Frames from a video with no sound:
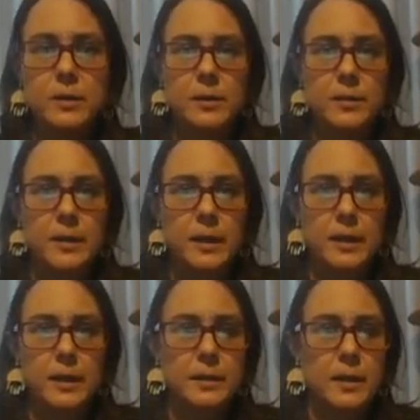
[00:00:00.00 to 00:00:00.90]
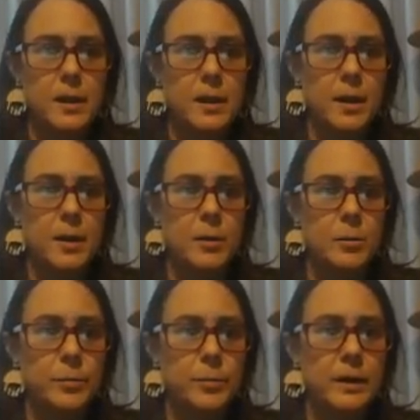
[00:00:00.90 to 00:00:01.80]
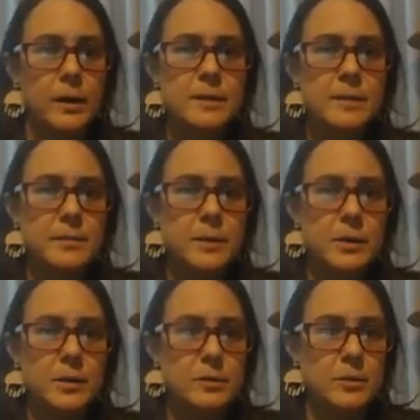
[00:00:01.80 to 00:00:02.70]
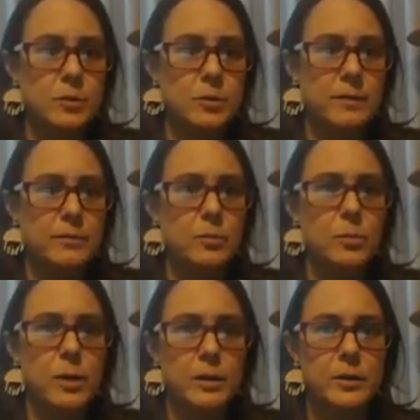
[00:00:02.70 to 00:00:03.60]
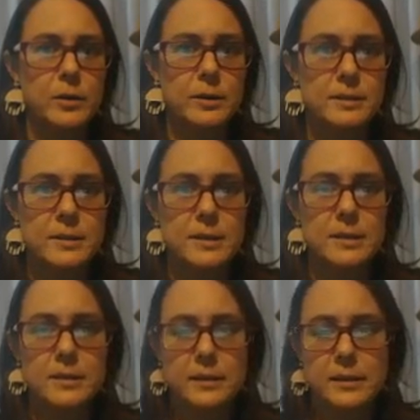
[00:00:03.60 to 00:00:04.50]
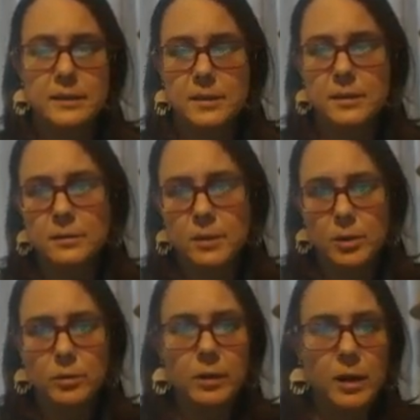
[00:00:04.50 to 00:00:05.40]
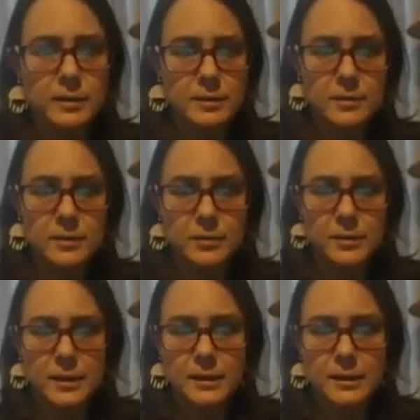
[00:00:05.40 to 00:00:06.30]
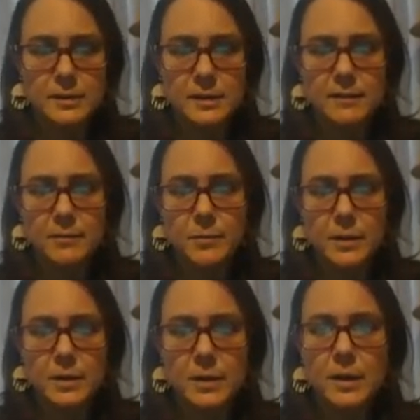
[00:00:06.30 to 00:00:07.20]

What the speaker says: on that. Because I've been using Drive for a while, you can see that it's going to load lots of different things that I've been